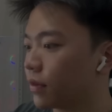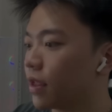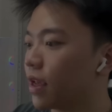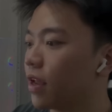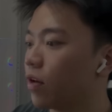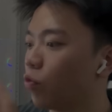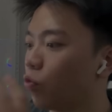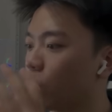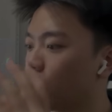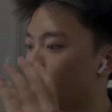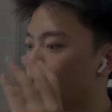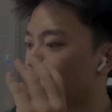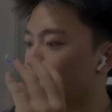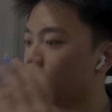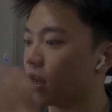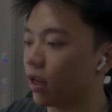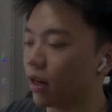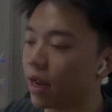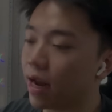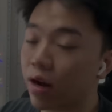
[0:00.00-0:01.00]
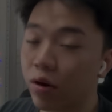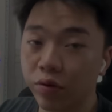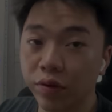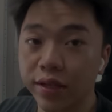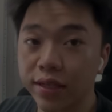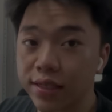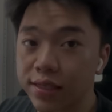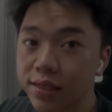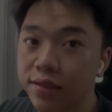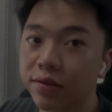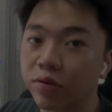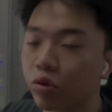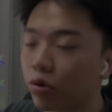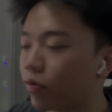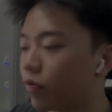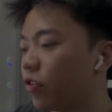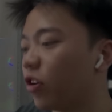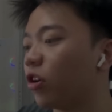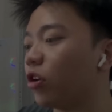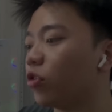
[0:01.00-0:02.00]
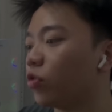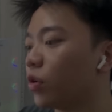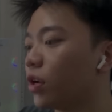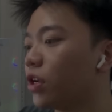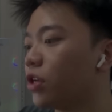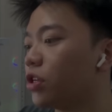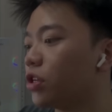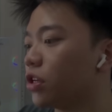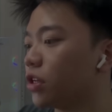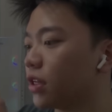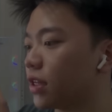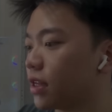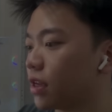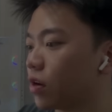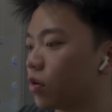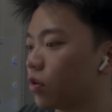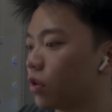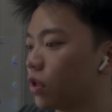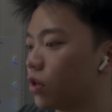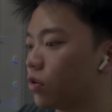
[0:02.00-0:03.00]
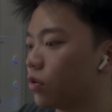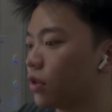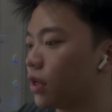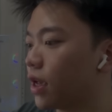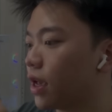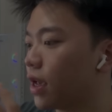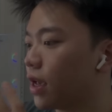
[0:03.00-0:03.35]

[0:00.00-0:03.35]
and we're gonna allow this configuration download.